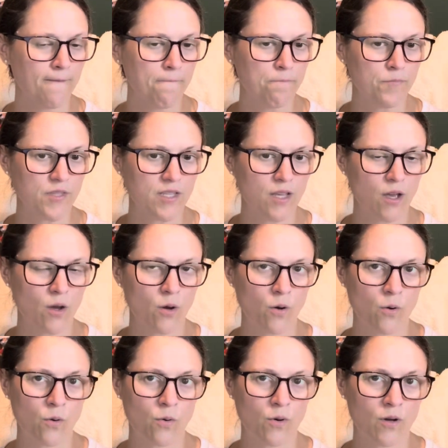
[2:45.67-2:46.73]

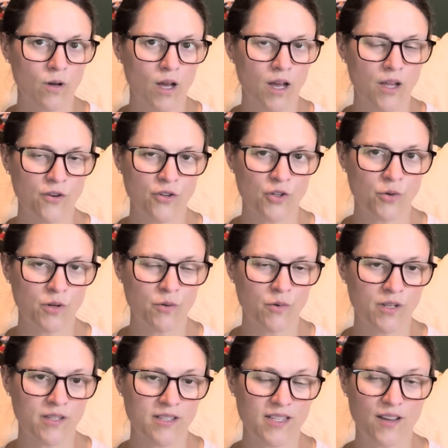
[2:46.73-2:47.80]
So
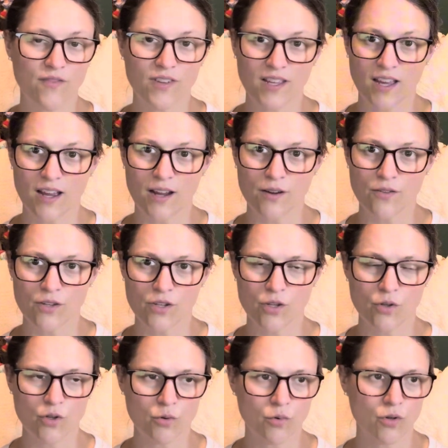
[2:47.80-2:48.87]
121 is definitely higher than
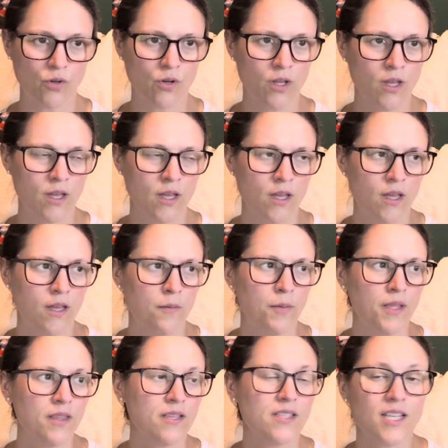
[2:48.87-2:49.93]
usual.
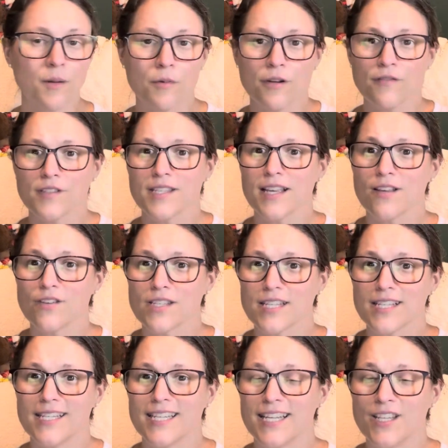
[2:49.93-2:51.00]
But the summer of sales
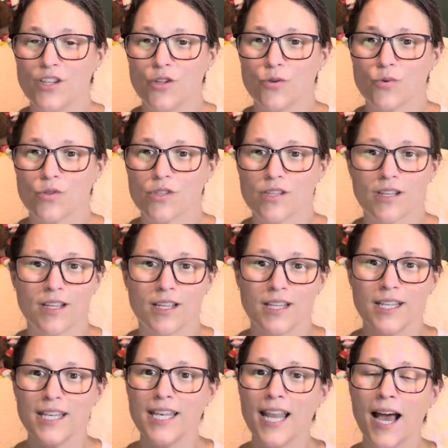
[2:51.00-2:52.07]
continues.
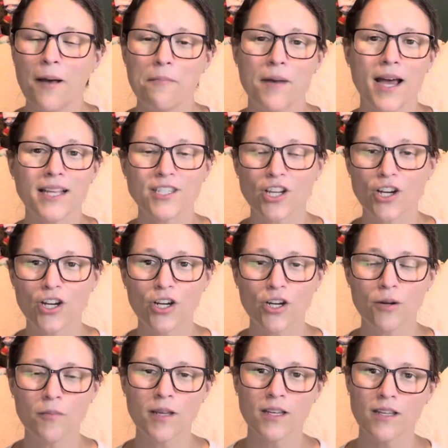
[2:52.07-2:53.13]
Not my
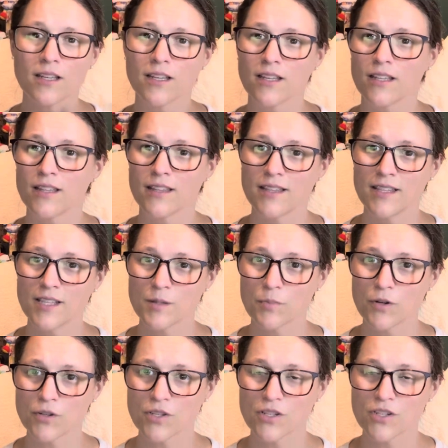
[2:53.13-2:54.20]
term. This
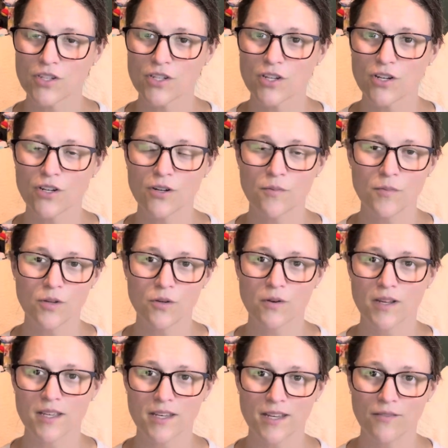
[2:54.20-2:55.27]
person's term, who
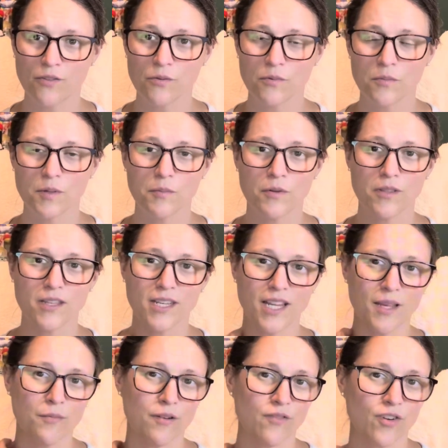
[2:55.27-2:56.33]
I can never remember the
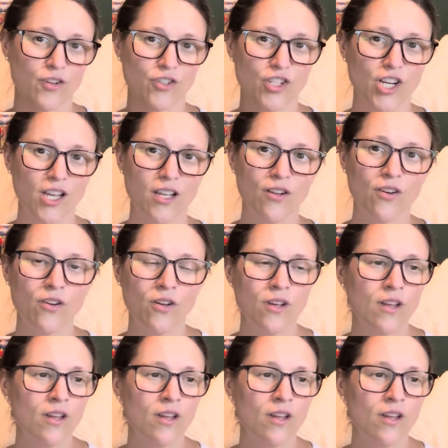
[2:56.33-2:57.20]
name of her channel,